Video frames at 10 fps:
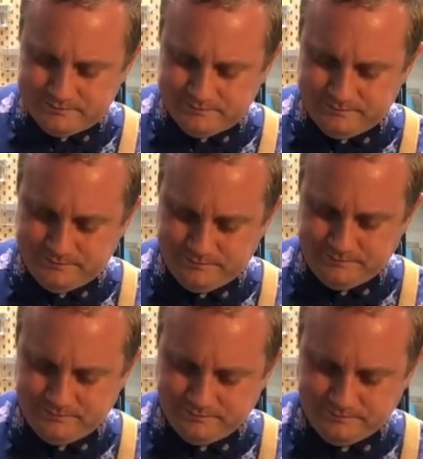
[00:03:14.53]

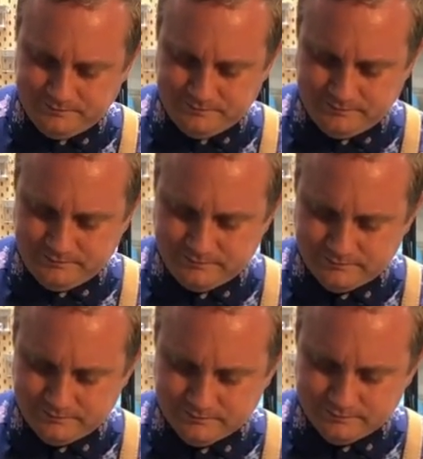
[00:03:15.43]

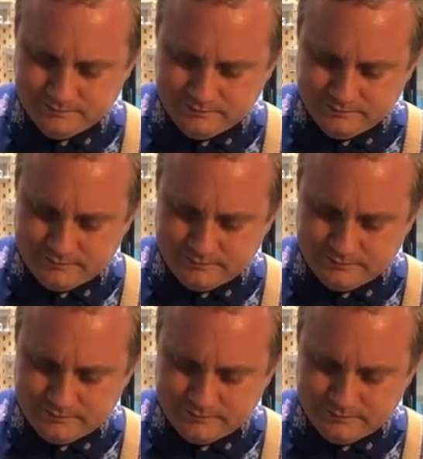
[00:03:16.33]
(no one is talking)